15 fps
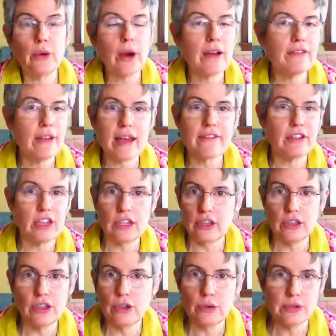I haven't
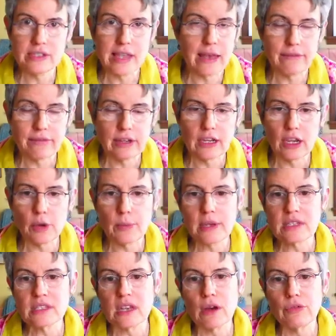used that video
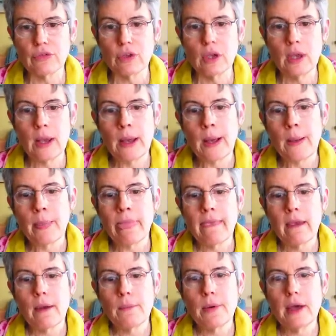myself.
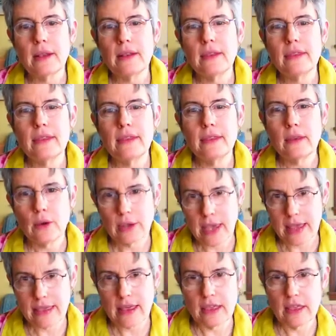But okay, then